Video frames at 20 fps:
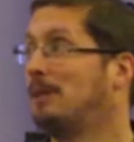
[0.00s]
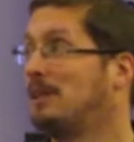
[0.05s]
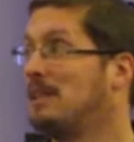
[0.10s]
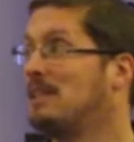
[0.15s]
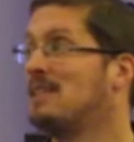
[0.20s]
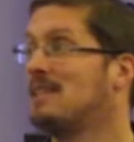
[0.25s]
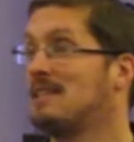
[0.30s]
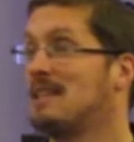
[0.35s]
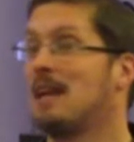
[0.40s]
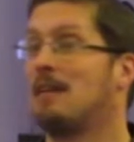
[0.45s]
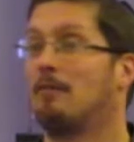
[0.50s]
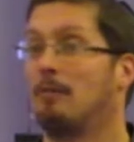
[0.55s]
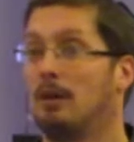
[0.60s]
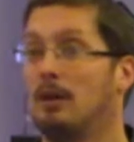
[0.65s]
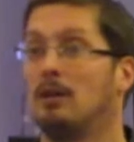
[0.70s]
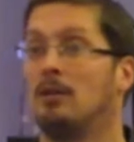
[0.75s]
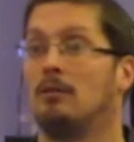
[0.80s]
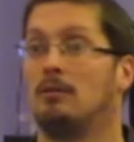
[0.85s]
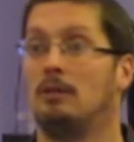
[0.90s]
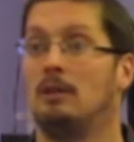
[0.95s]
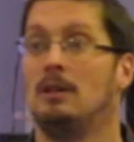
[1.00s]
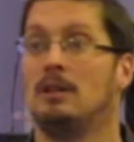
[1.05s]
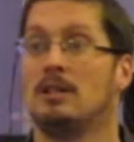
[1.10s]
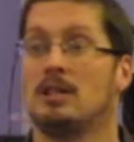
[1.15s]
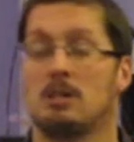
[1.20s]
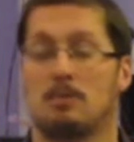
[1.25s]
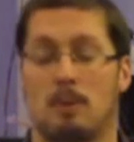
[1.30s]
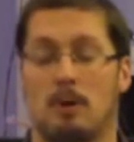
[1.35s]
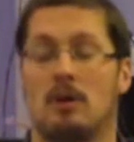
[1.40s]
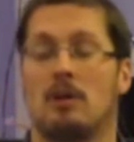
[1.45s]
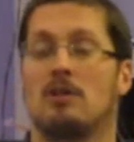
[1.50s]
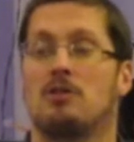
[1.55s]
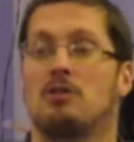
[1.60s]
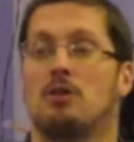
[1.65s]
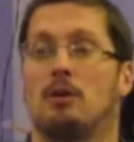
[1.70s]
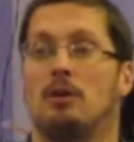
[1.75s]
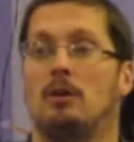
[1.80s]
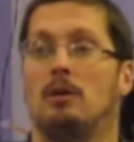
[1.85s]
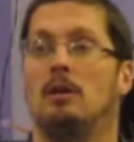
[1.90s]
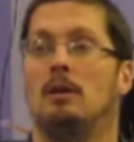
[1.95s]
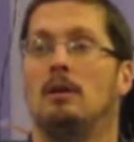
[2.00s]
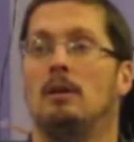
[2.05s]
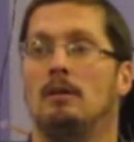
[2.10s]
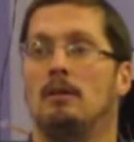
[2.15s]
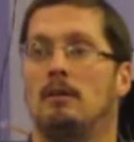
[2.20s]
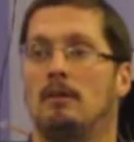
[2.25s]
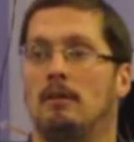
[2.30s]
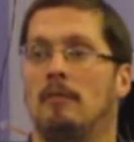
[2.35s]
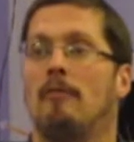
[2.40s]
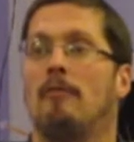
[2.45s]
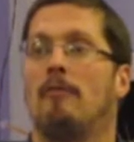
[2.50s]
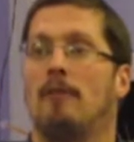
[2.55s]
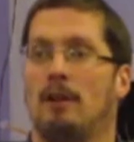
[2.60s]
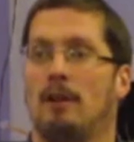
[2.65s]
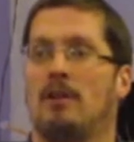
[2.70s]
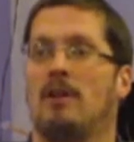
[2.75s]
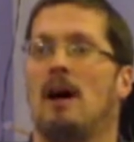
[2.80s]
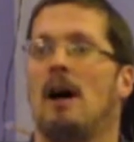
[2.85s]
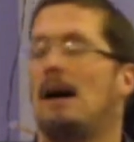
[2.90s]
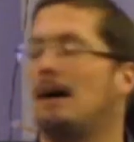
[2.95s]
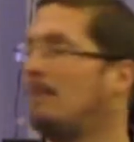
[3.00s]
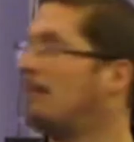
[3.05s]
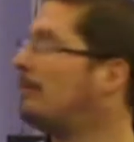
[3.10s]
But this is a real spiritual filling